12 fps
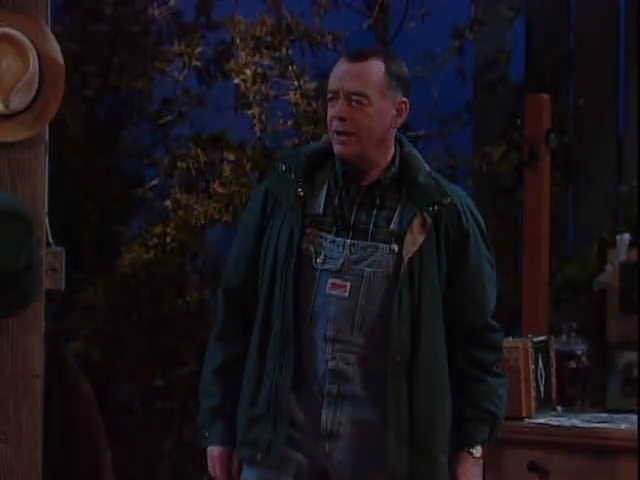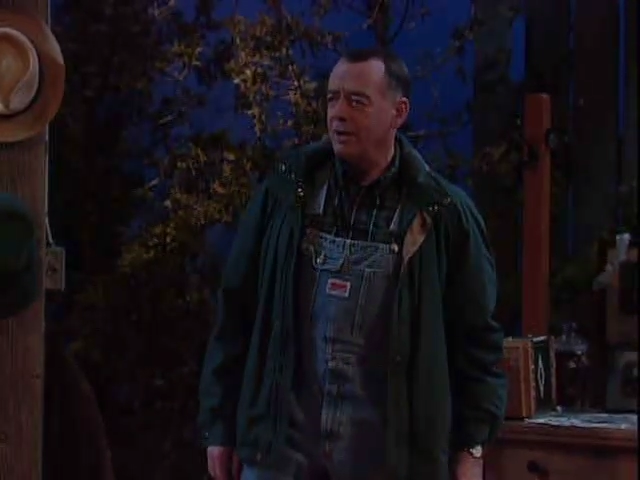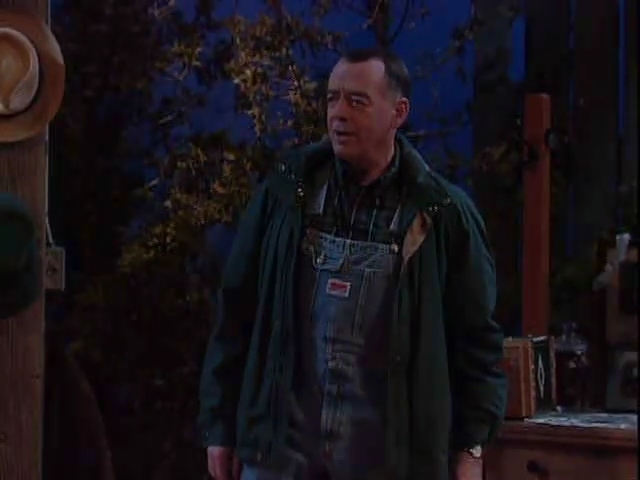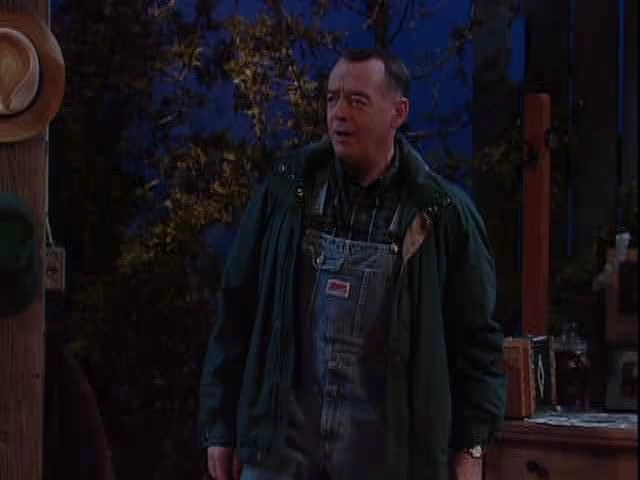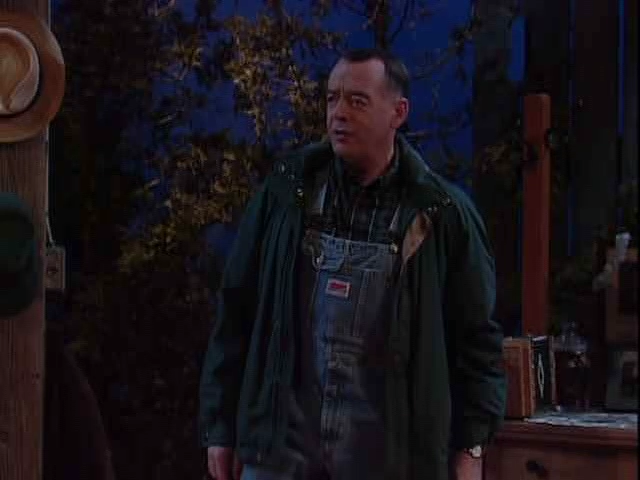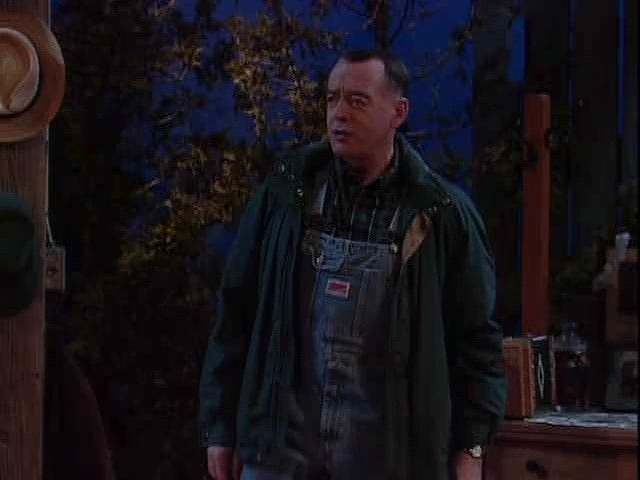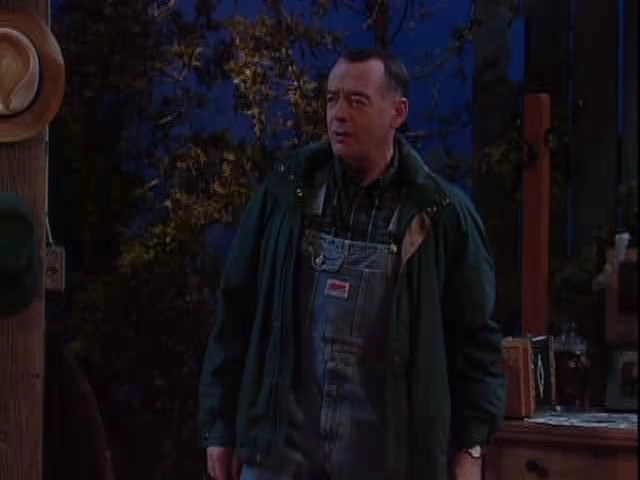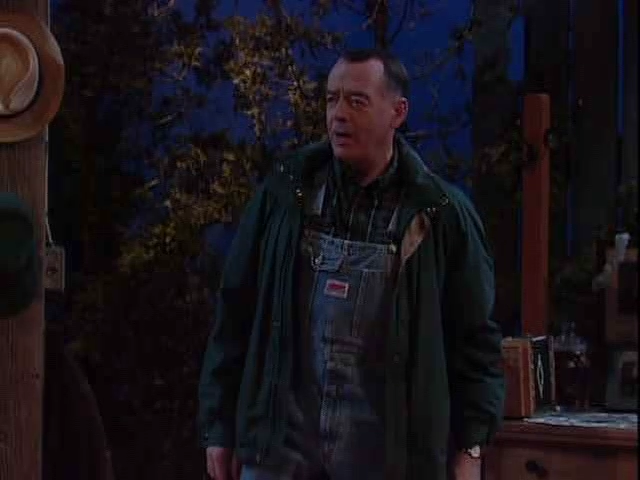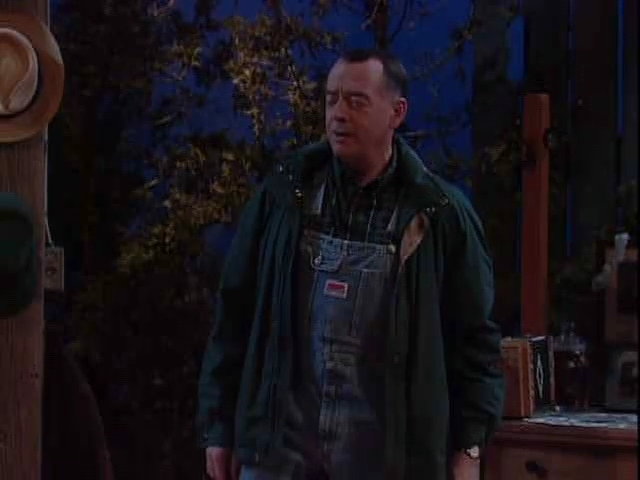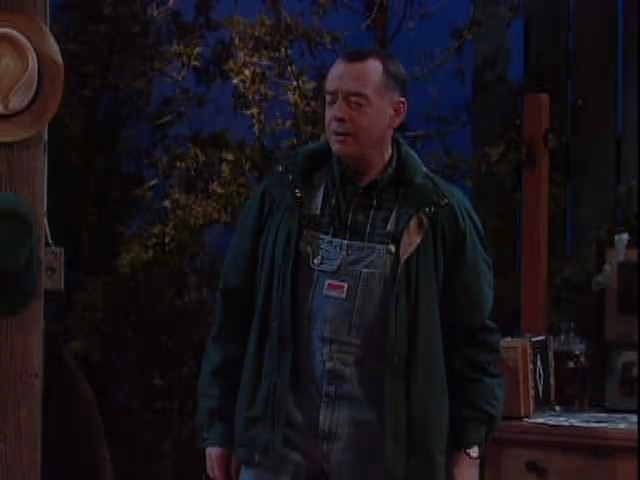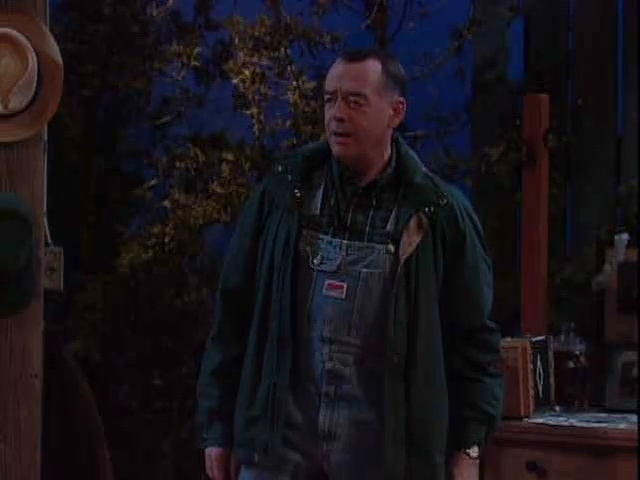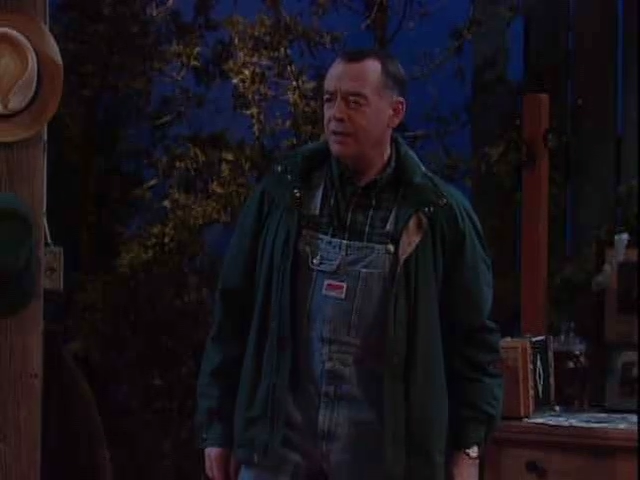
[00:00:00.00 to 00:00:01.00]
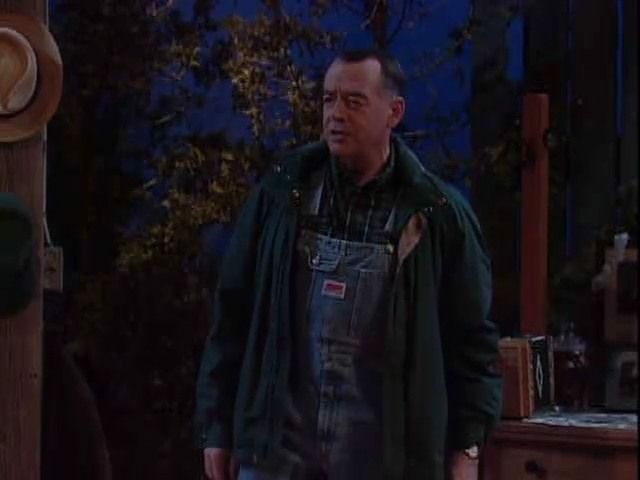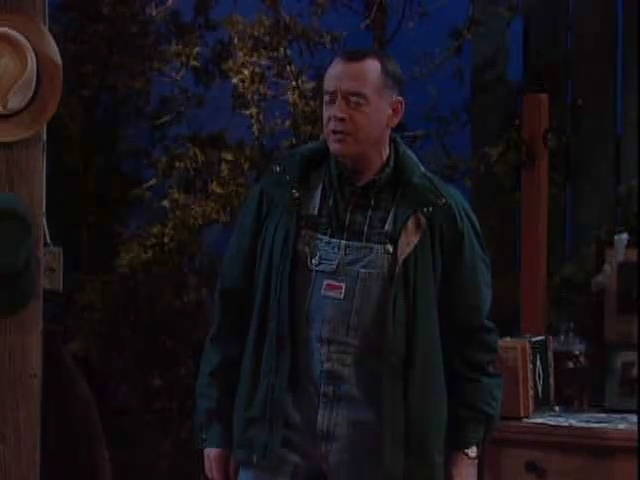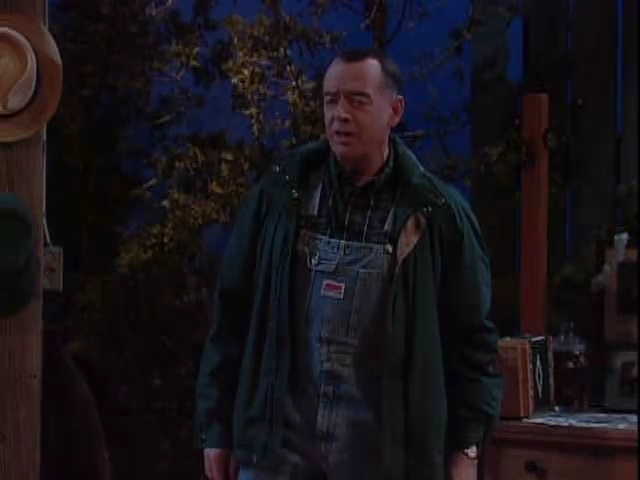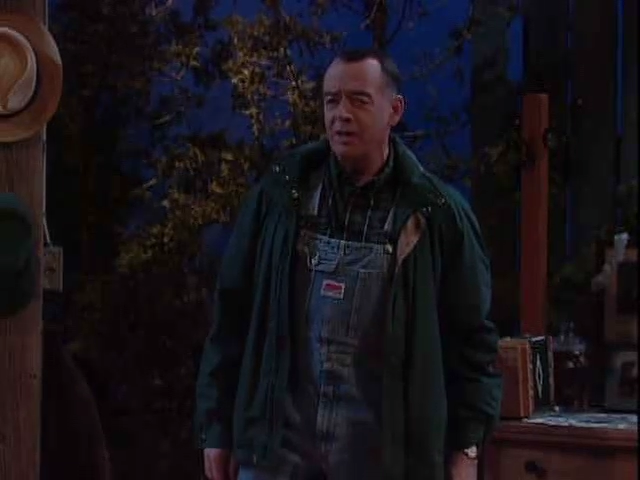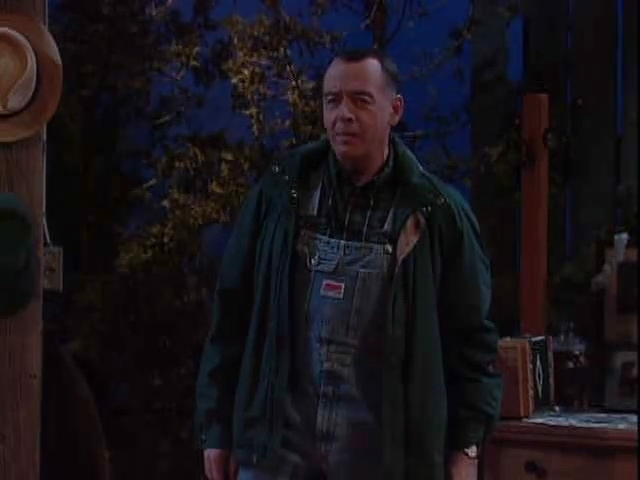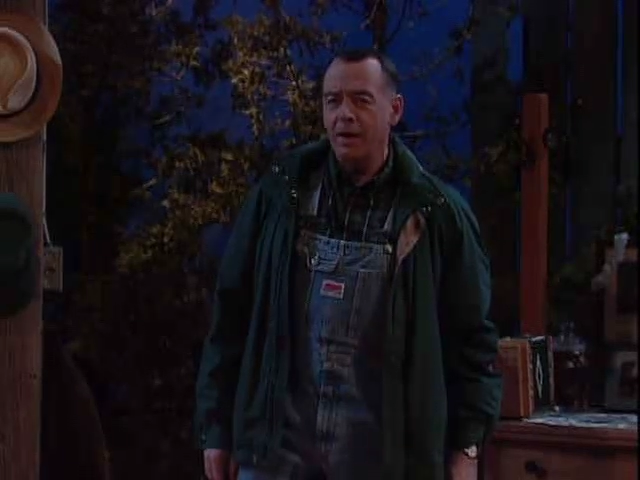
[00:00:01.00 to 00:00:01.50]
and caught the train out of the
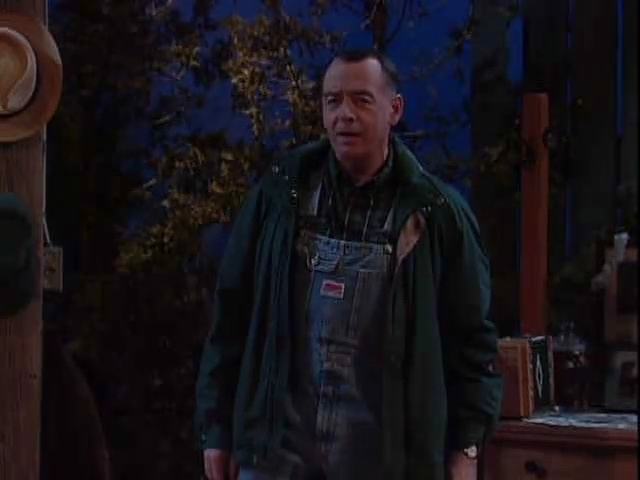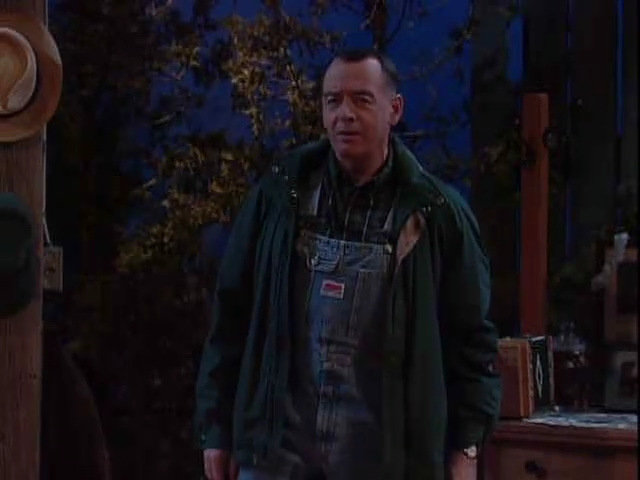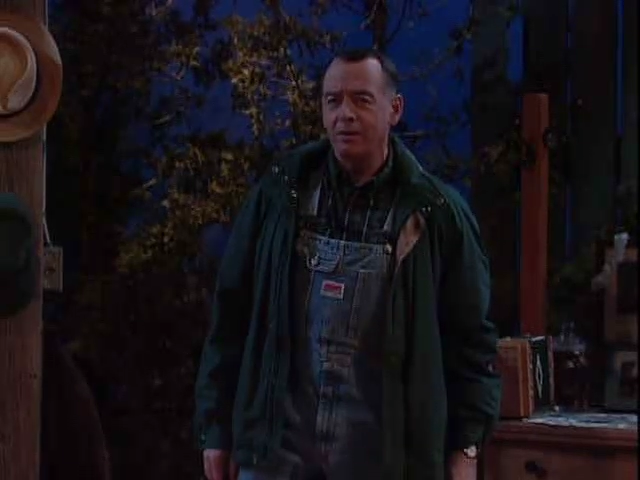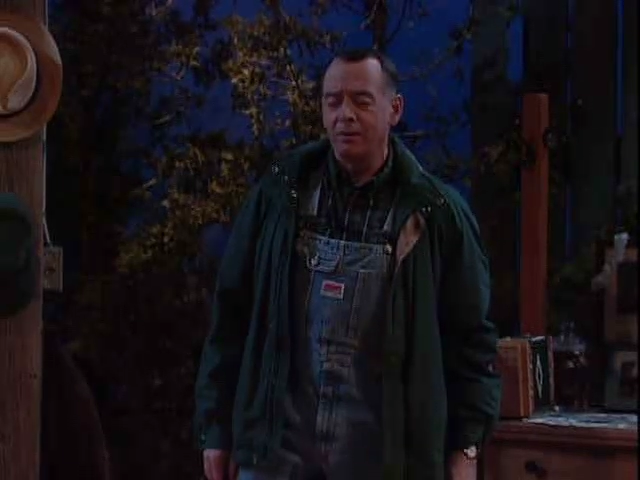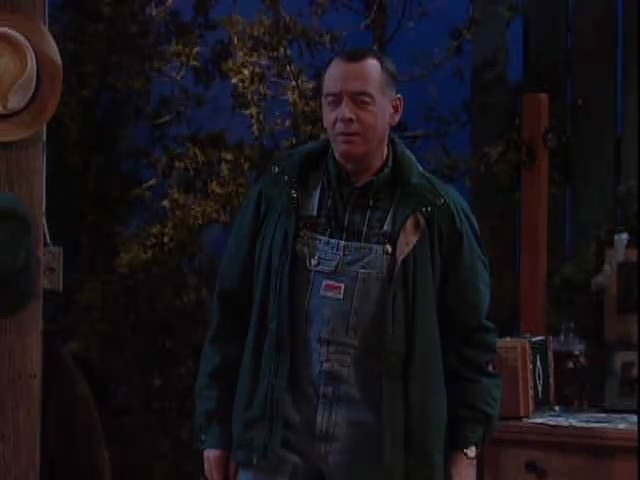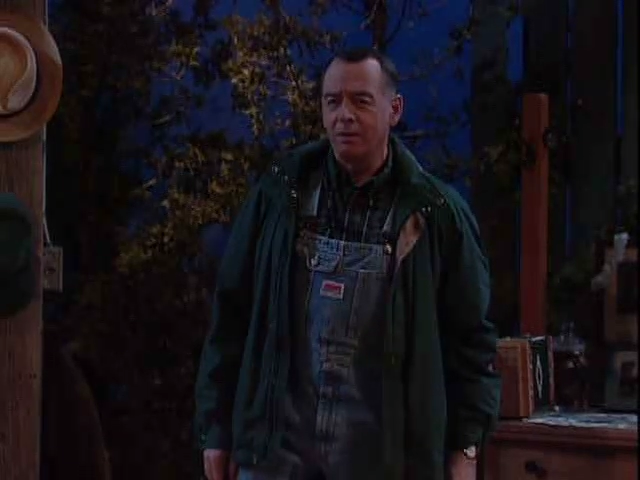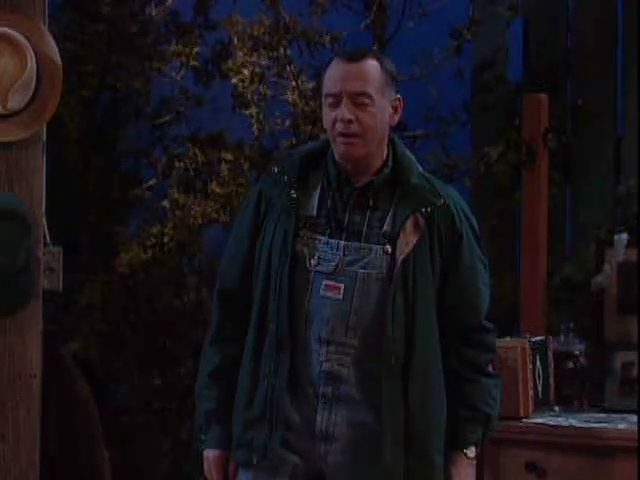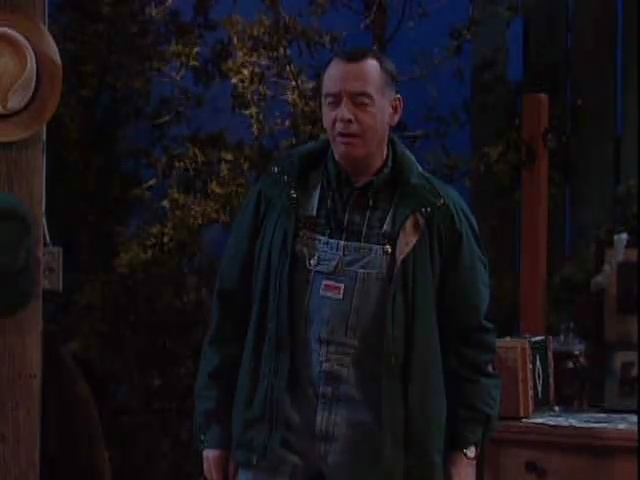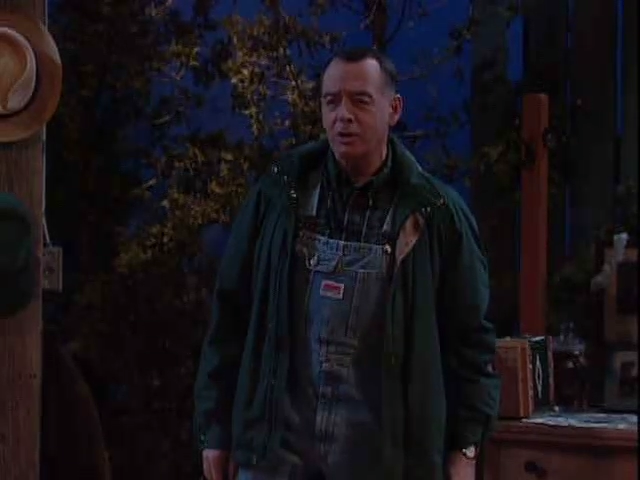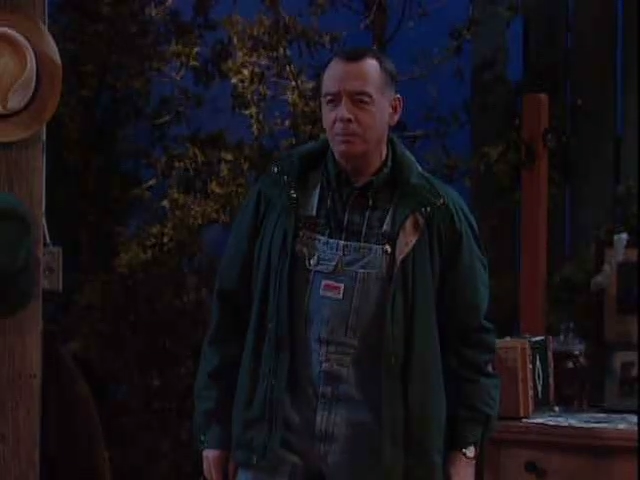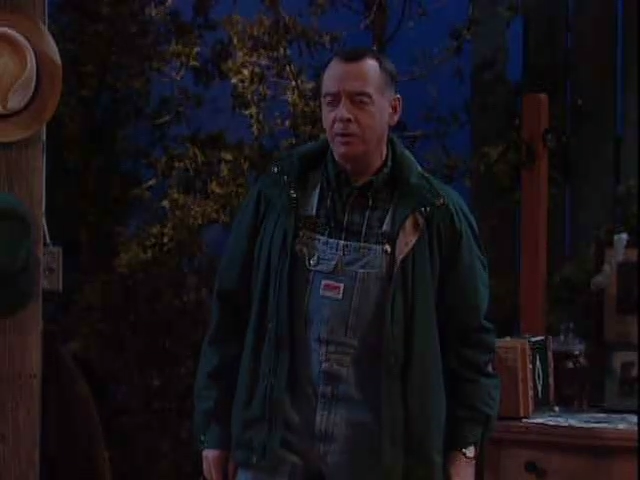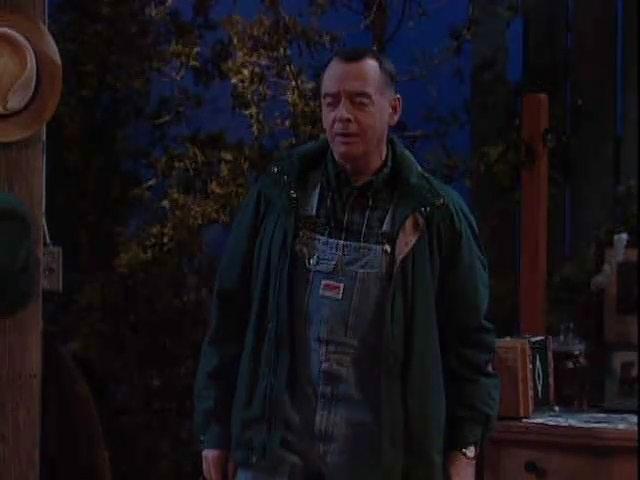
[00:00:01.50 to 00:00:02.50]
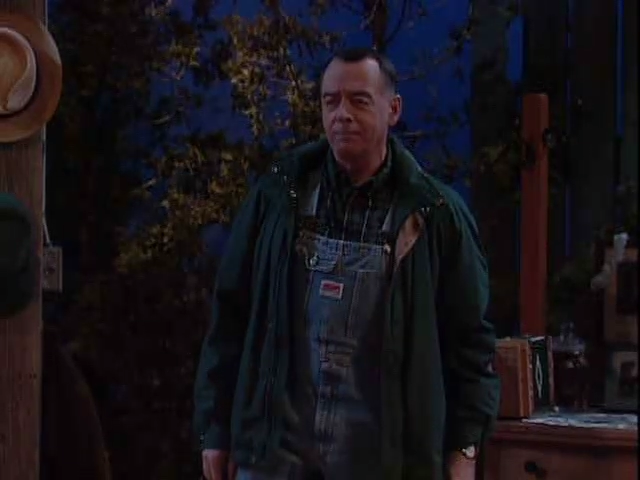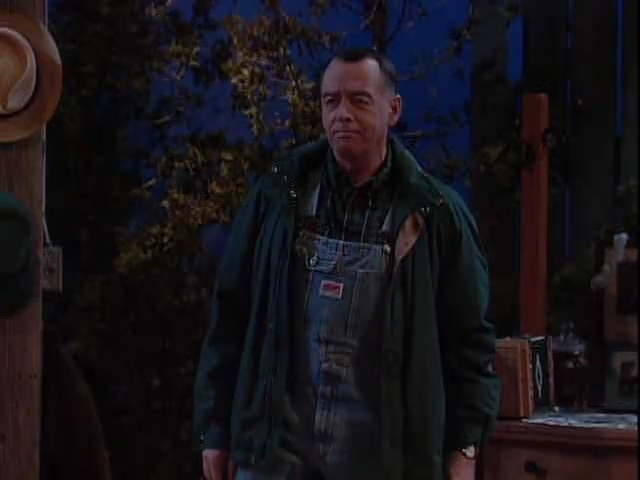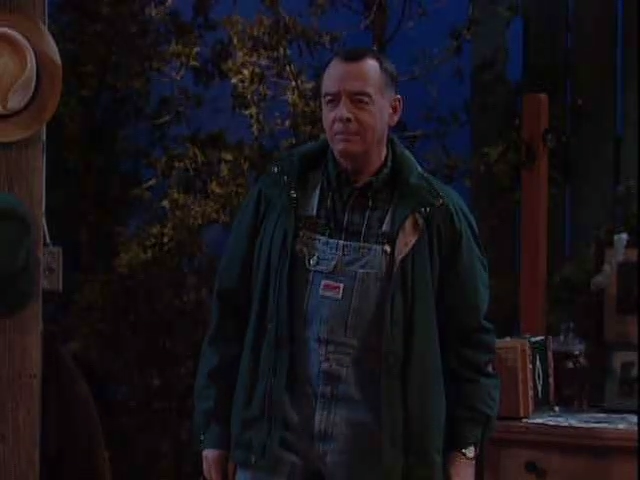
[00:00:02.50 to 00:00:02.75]
city back to Larkspur.